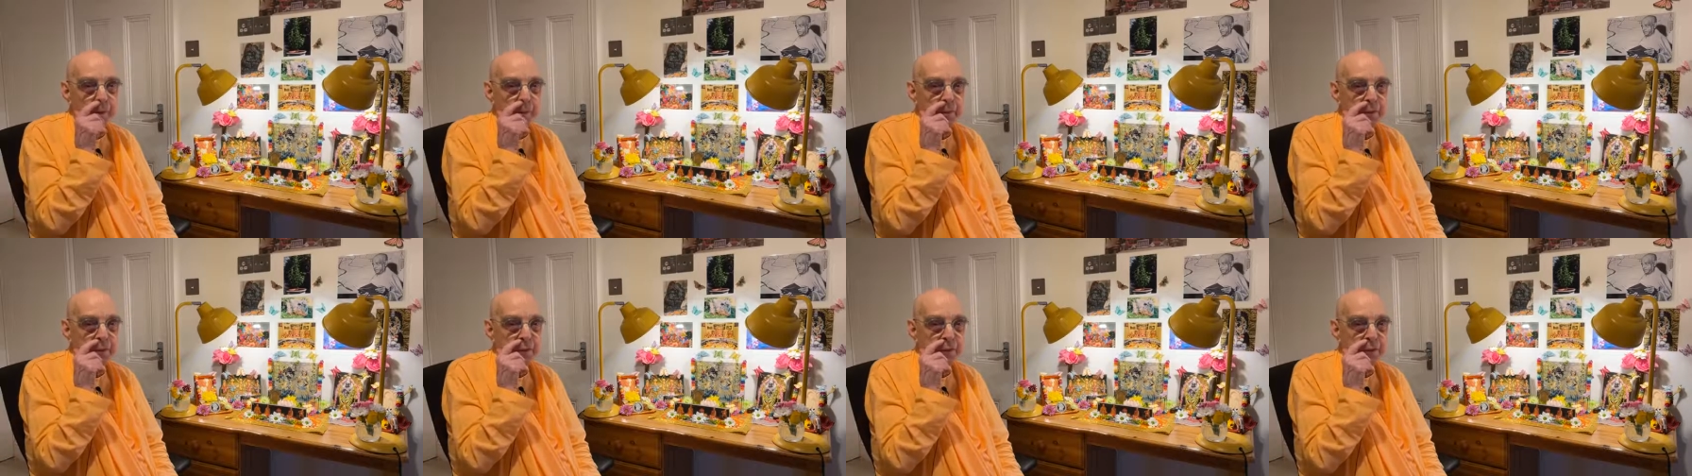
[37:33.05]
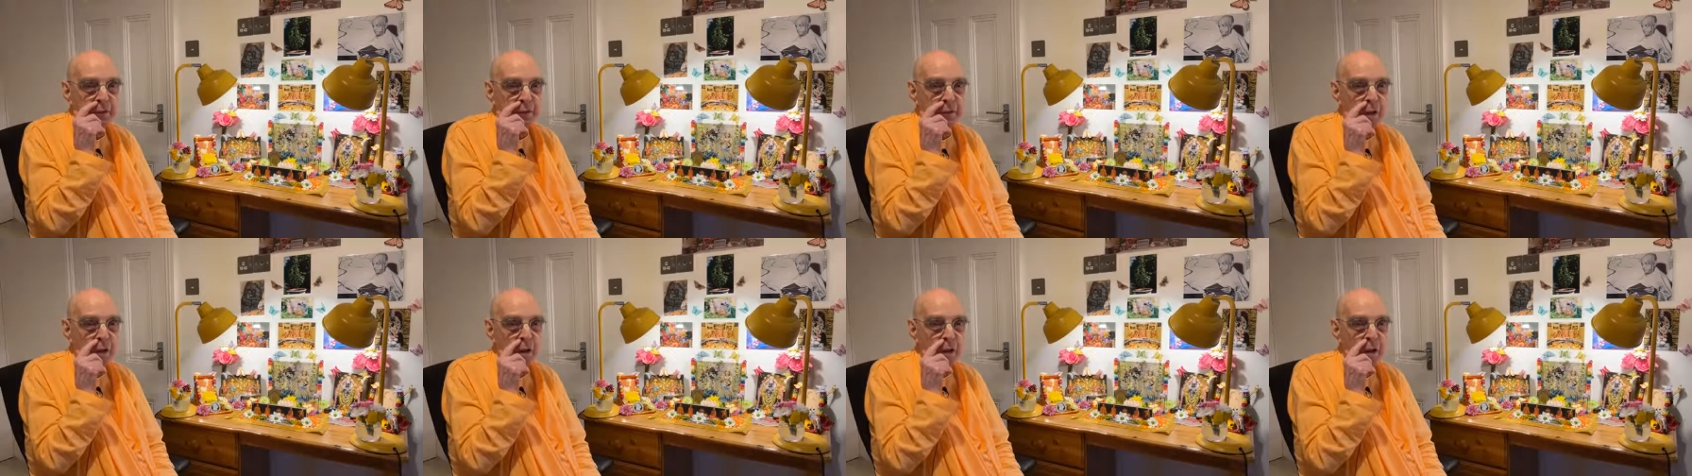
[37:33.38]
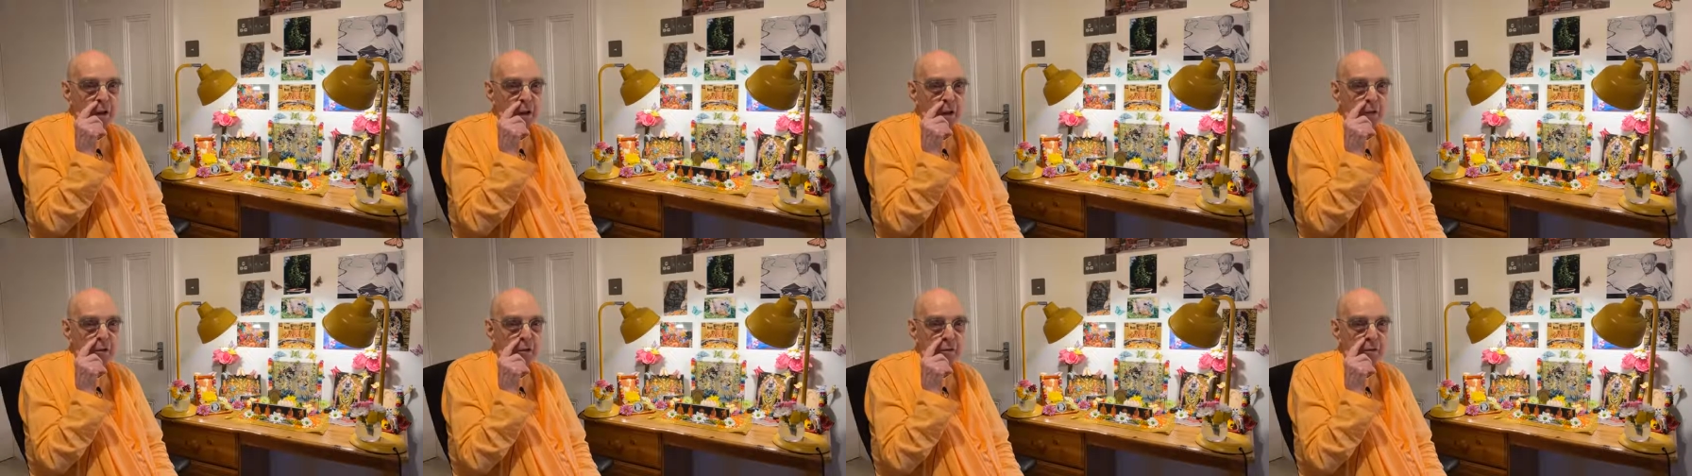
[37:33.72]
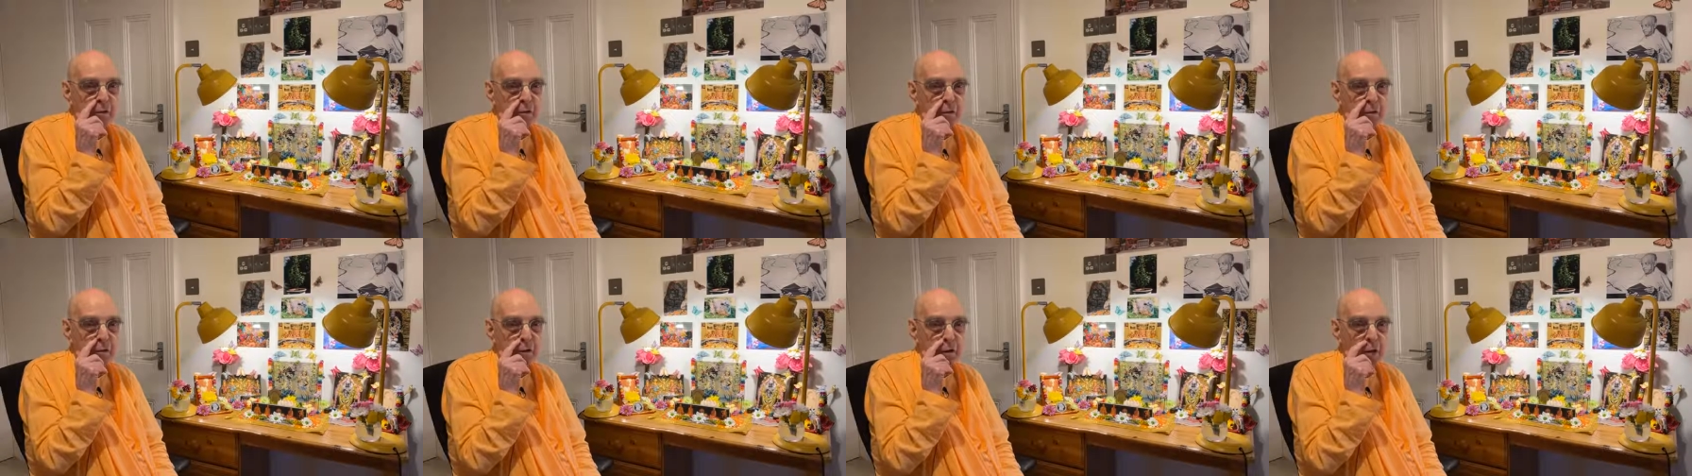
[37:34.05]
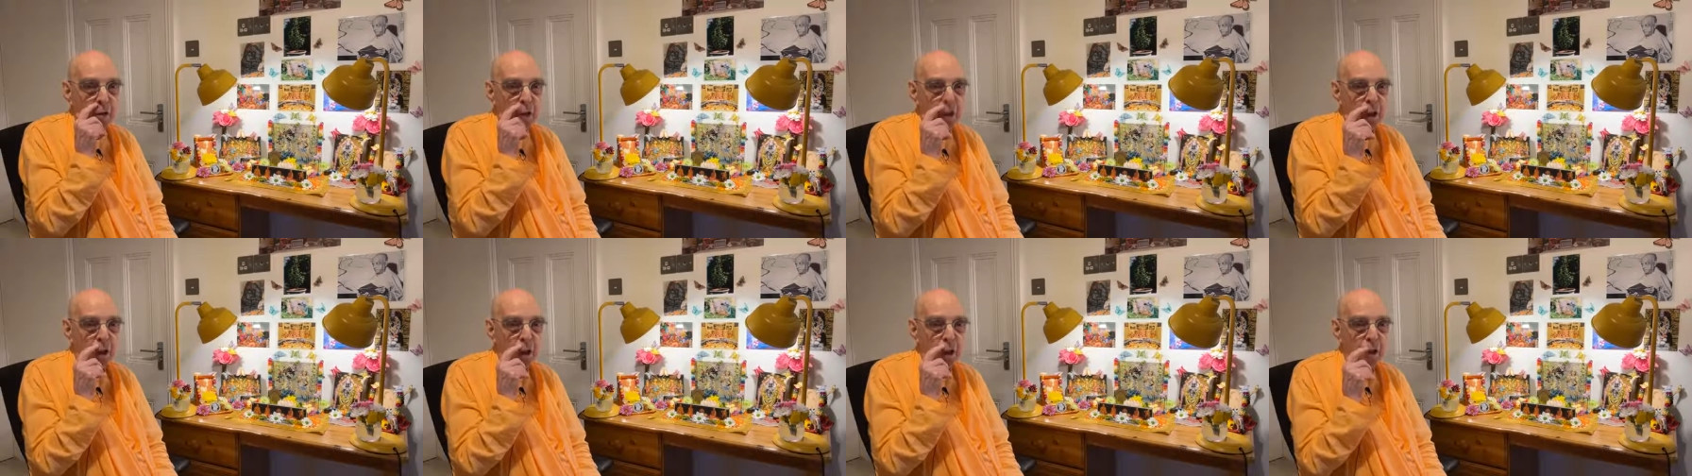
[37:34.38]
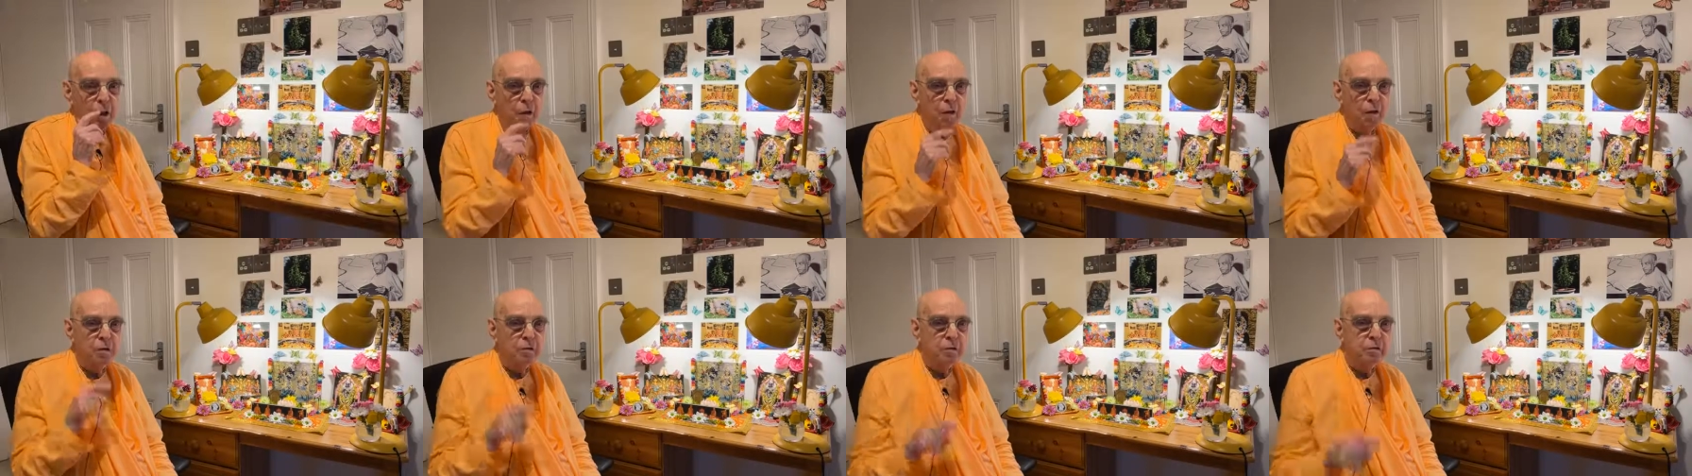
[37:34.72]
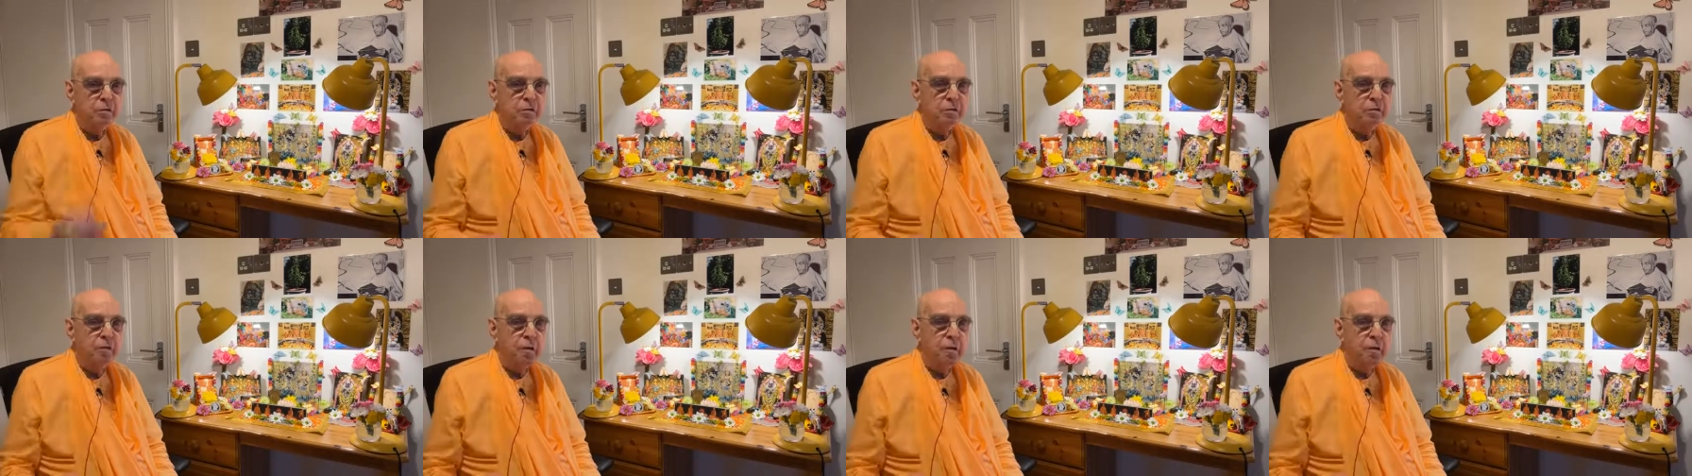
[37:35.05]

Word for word: and grow in our Krishna consciousness.